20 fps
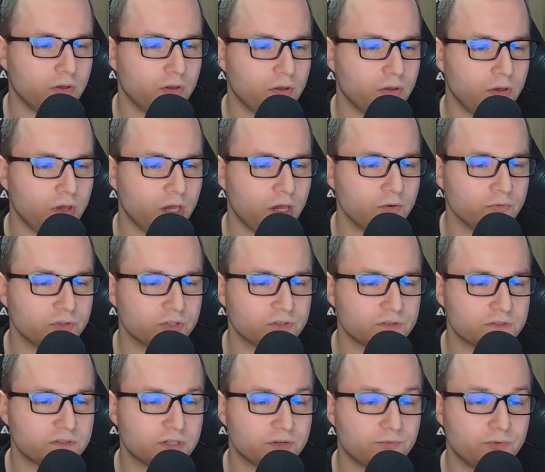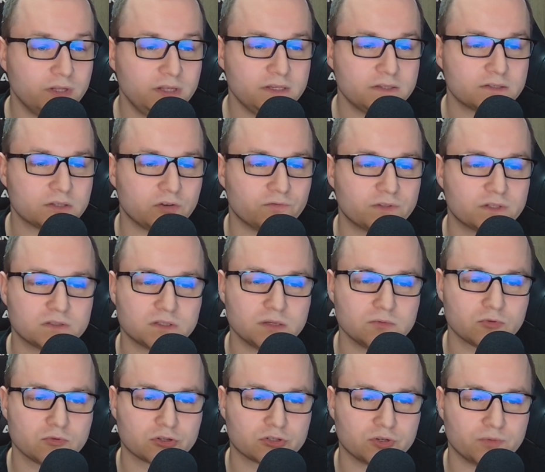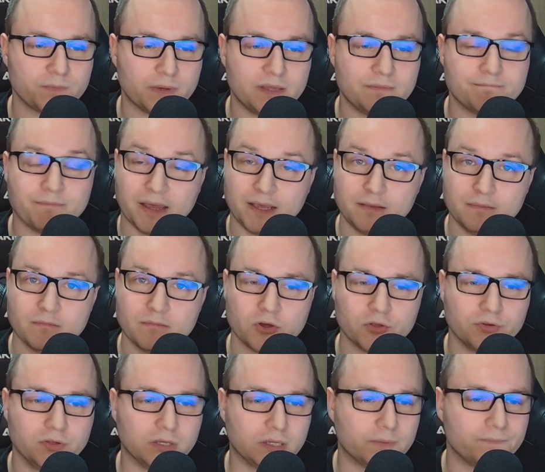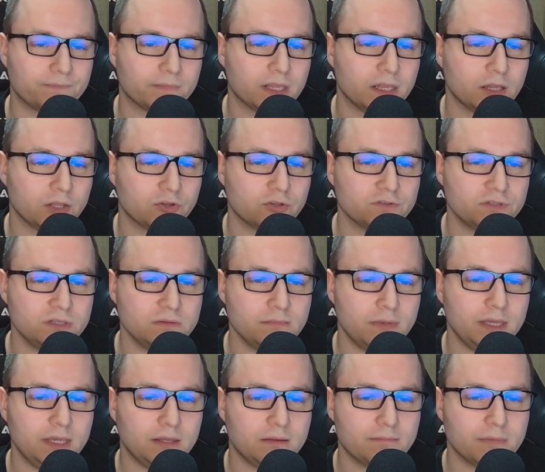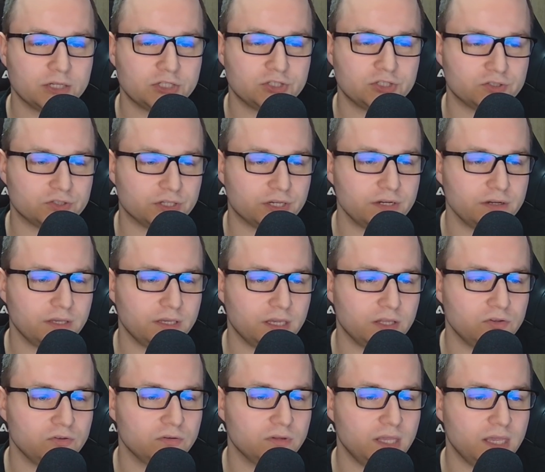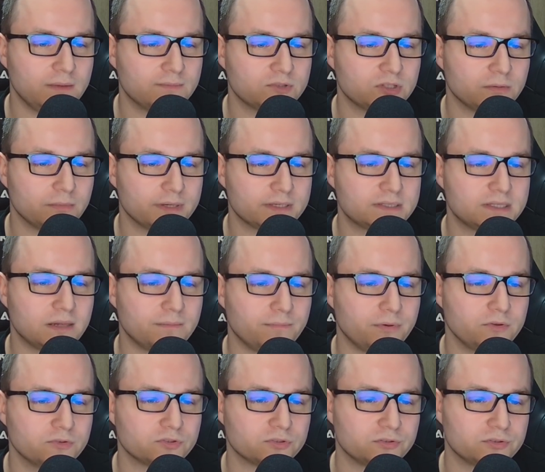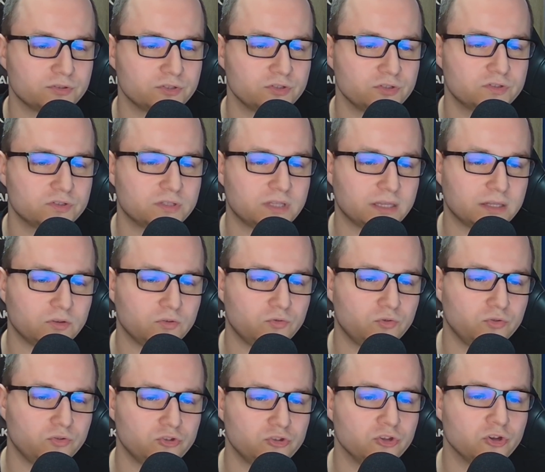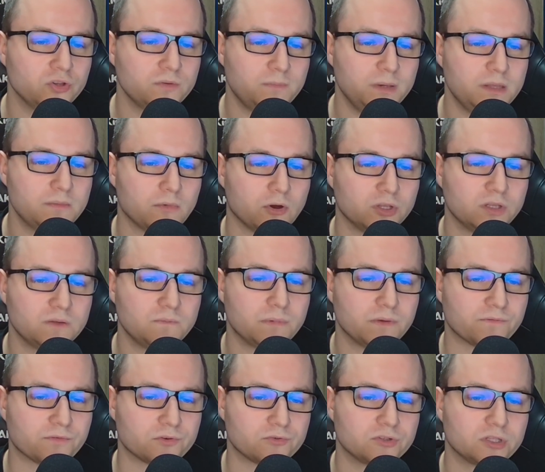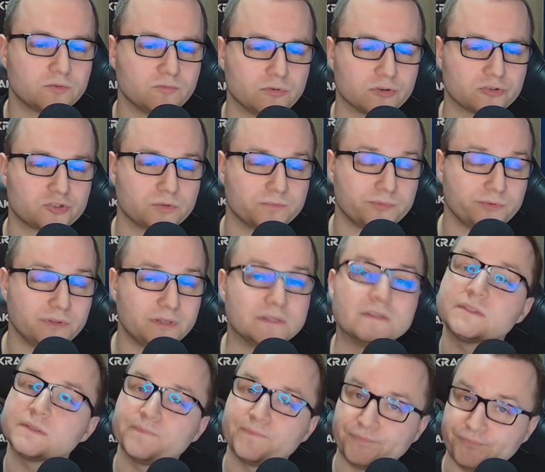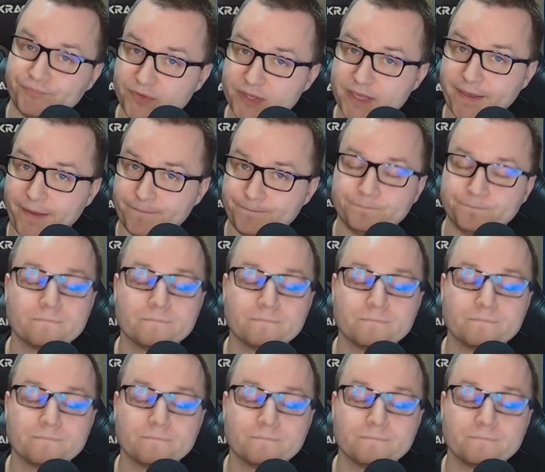How does the release of the Steam Workshop impact modding? Does it make it much easier? Can you name some examples or things that could not be modded before the workshop release? Yeah.